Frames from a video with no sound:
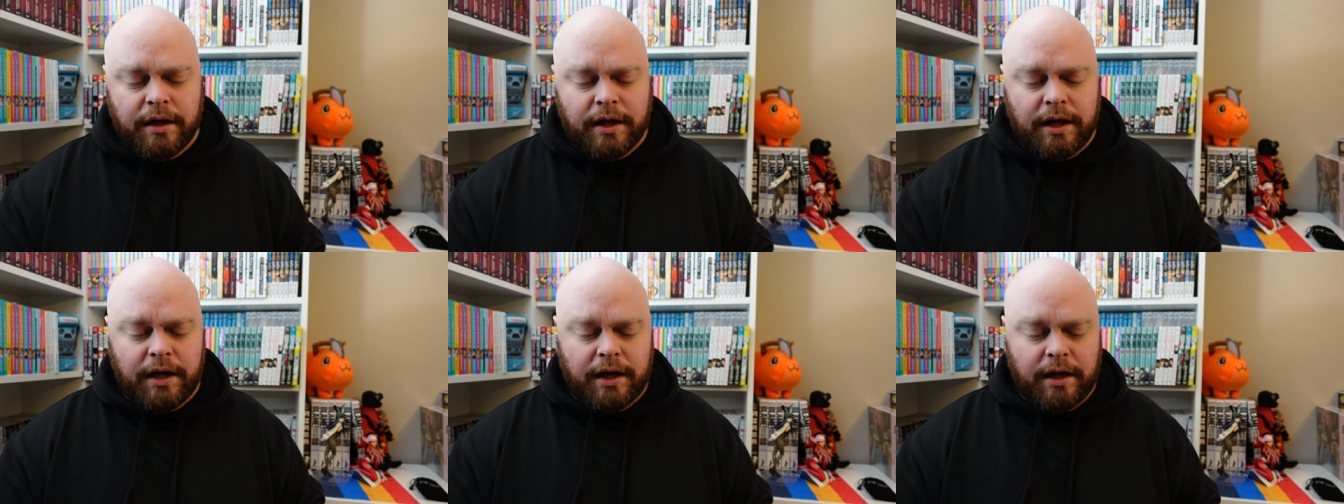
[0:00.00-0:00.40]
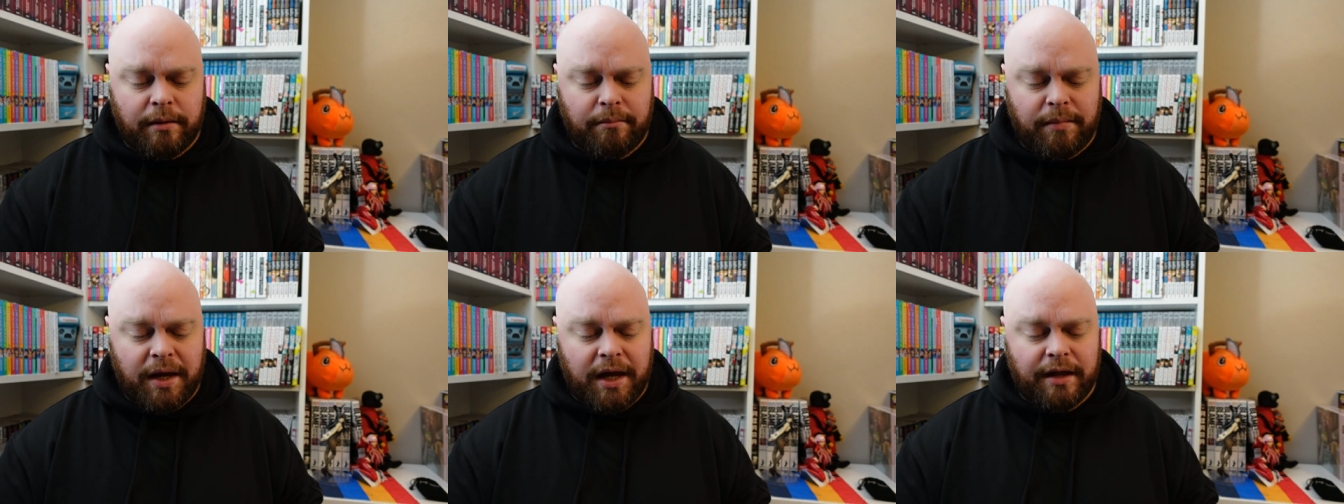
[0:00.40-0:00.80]

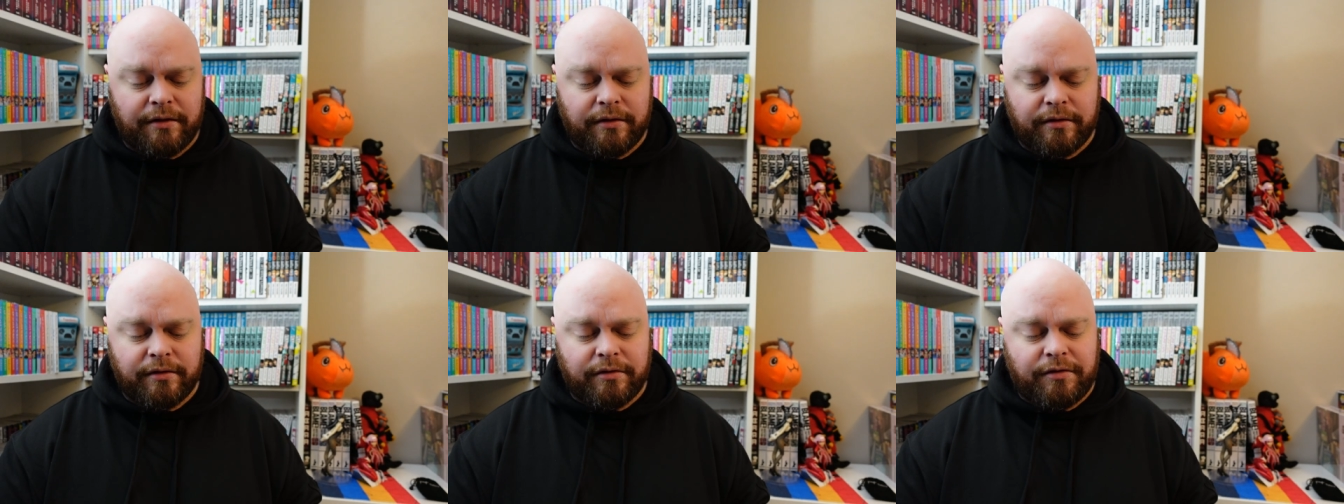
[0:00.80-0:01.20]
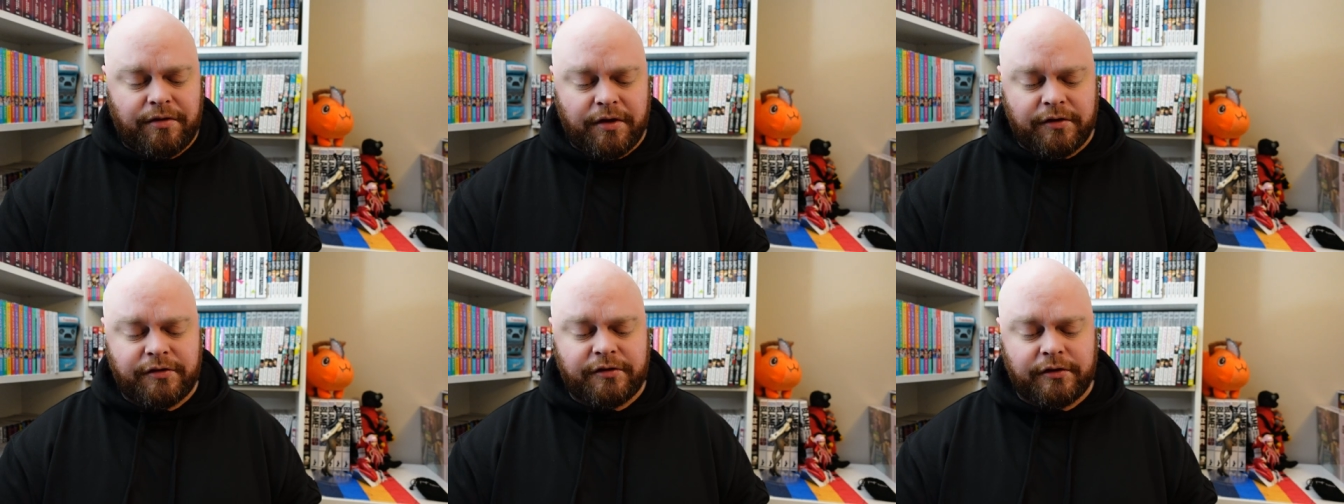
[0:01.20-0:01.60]
and man,
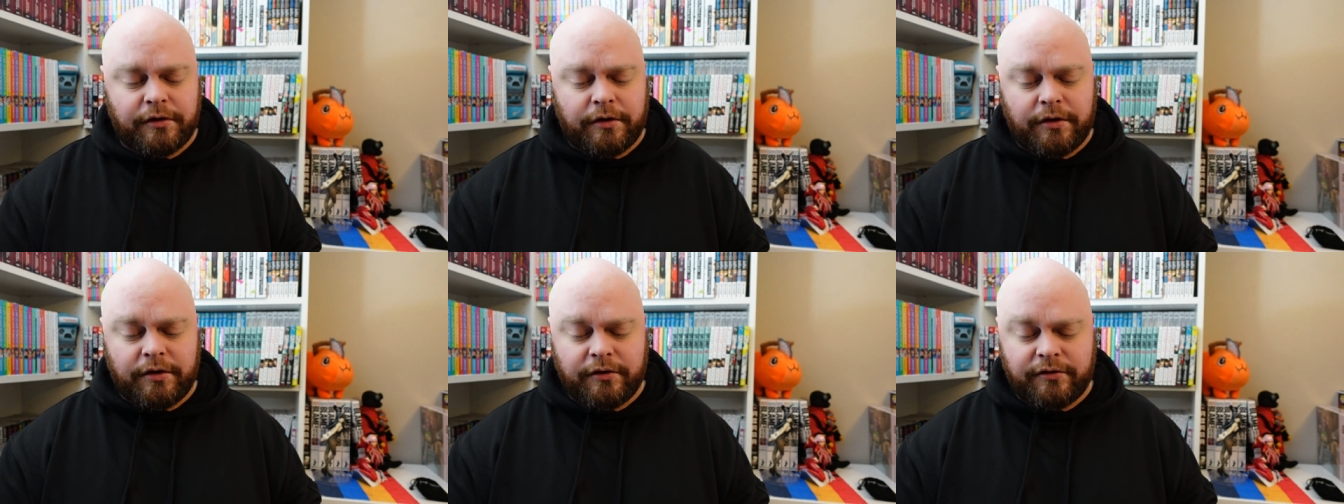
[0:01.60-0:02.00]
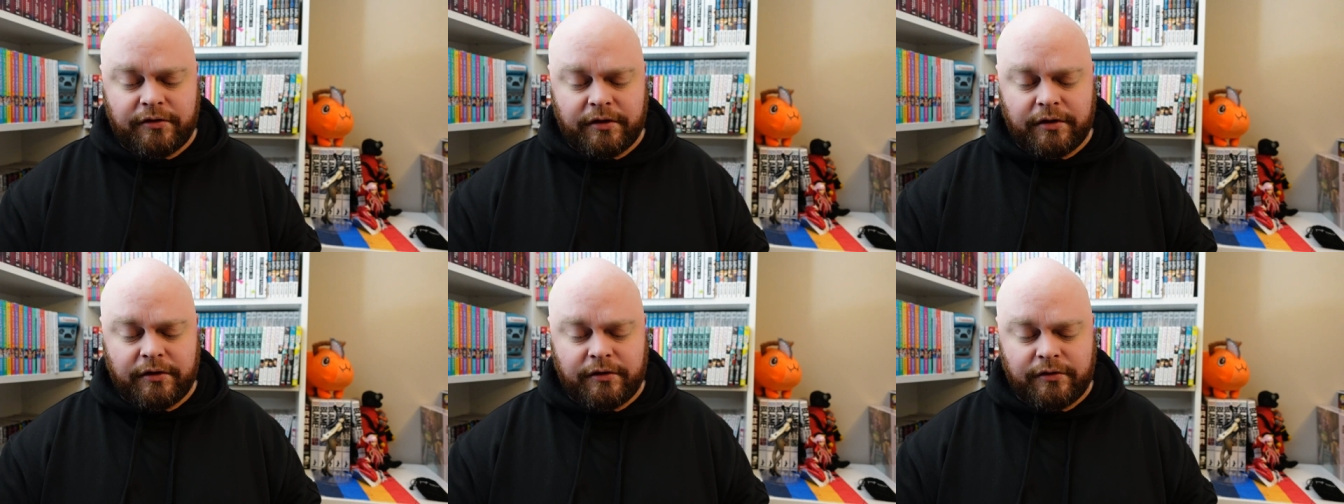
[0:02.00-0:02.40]
this series
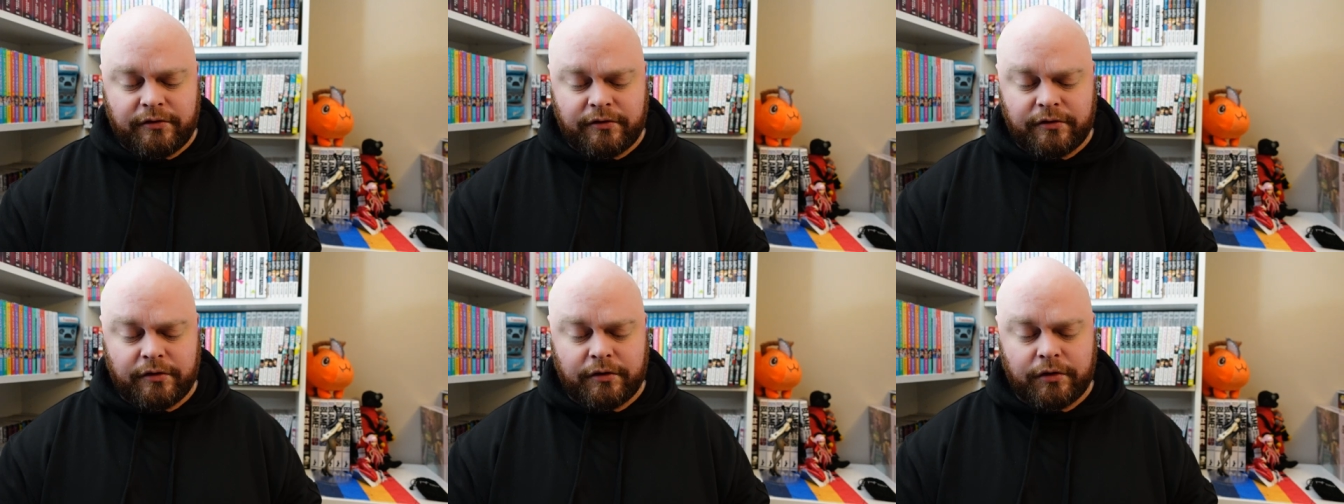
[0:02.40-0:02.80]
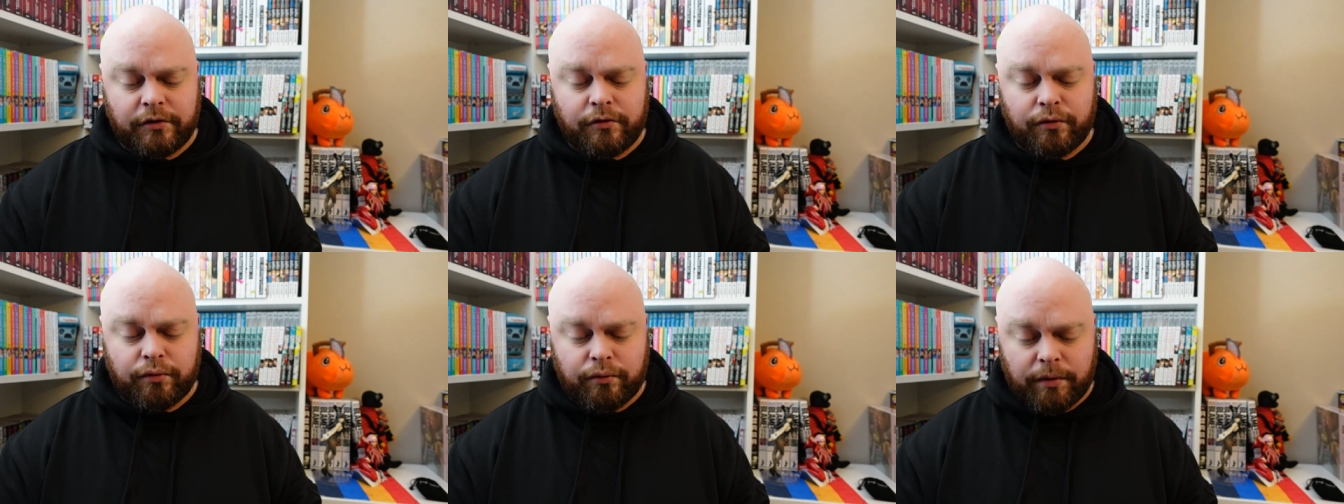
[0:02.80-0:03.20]
is
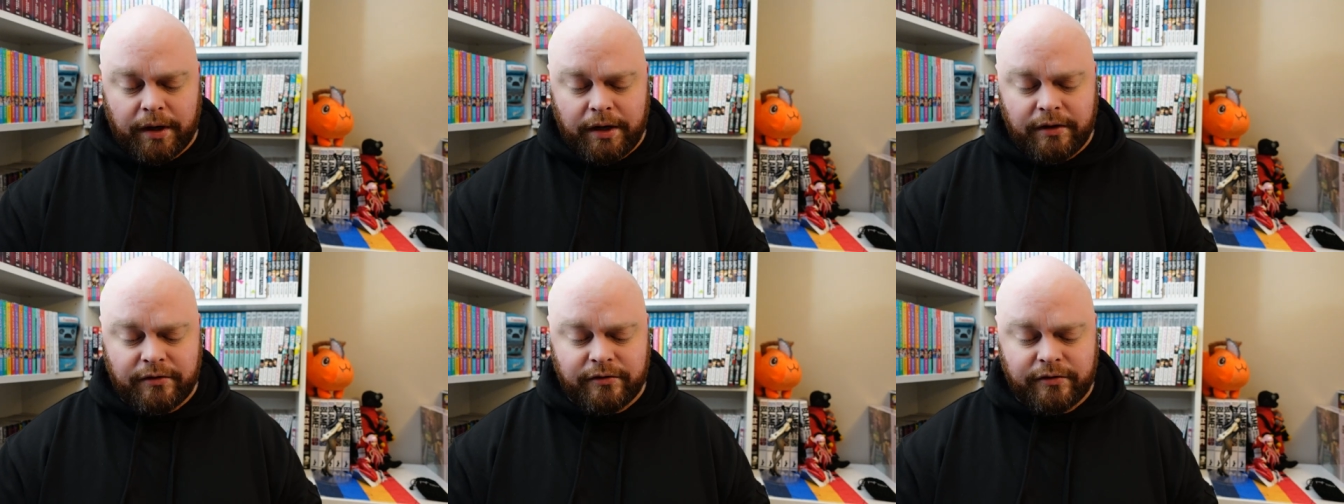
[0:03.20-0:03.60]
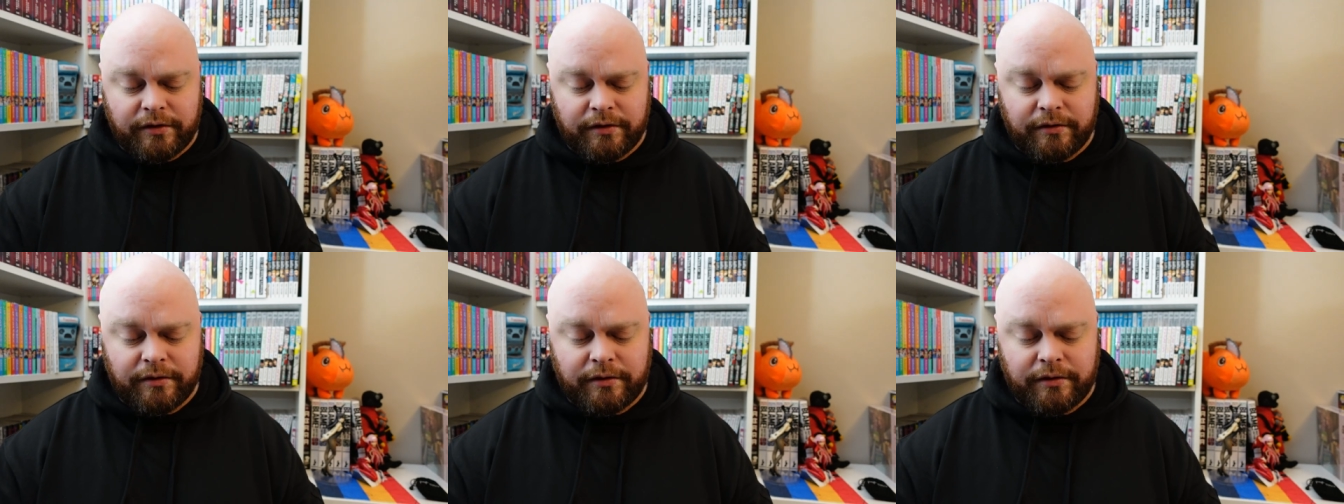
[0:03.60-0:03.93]
crazy.